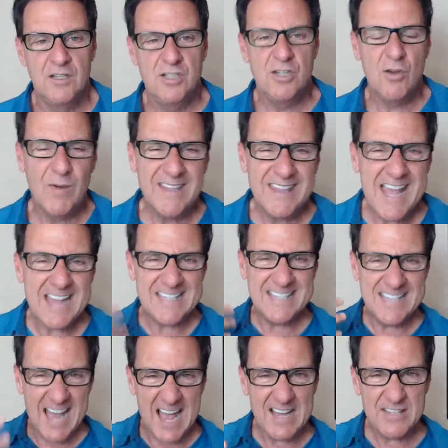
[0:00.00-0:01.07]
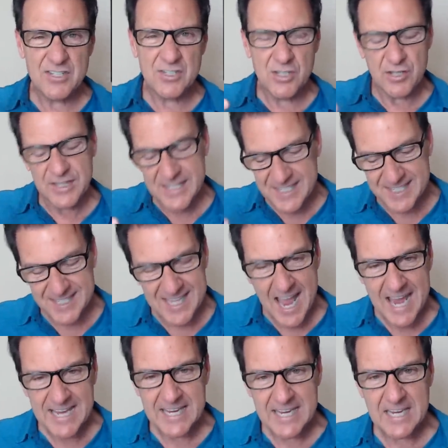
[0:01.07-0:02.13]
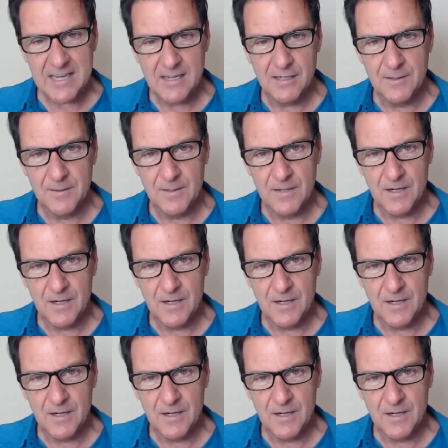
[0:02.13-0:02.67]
Do you know what that does to the psyche